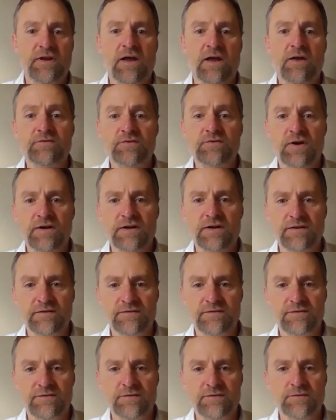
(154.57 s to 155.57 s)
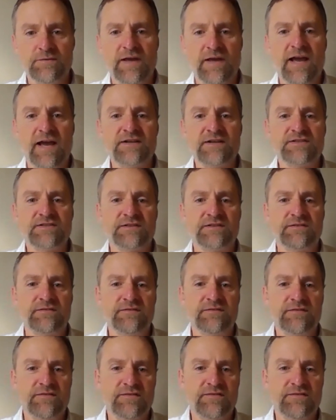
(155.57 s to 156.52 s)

I'll try to do action